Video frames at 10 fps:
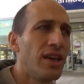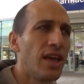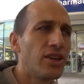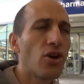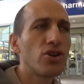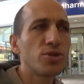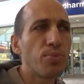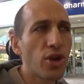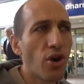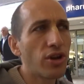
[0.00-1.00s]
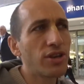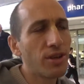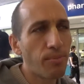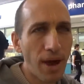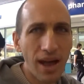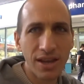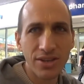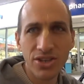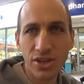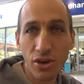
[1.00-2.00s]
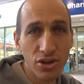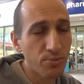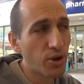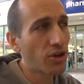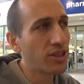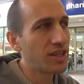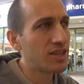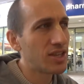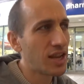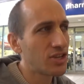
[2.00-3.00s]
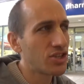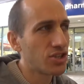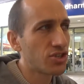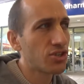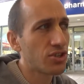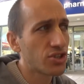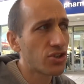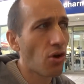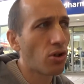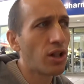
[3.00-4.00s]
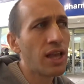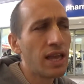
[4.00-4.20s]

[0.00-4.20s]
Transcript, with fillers: it goes beyond the mind, it goes beyond the intelligence to the soul.